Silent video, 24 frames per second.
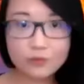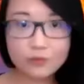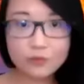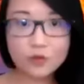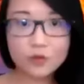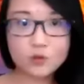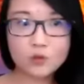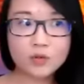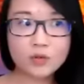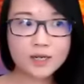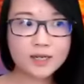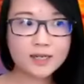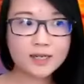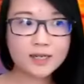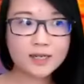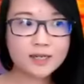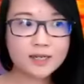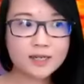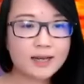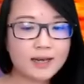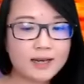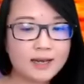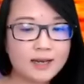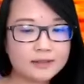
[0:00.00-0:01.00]
real quick
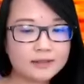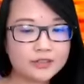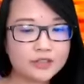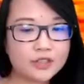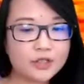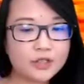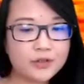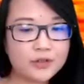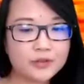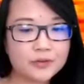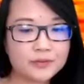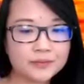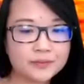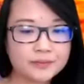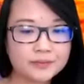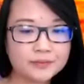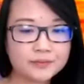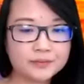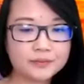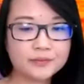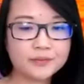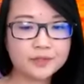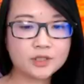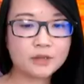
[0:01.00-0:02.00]
and show you.
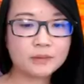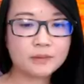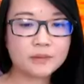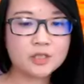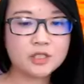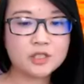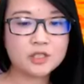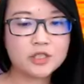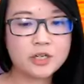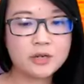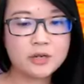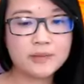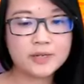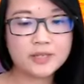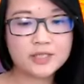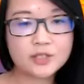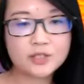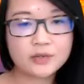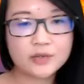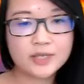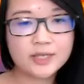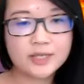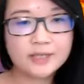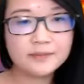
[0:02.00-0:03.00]
So I'm gonna share my
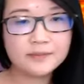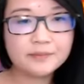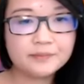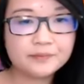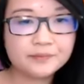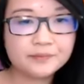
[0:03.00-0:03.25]
screen.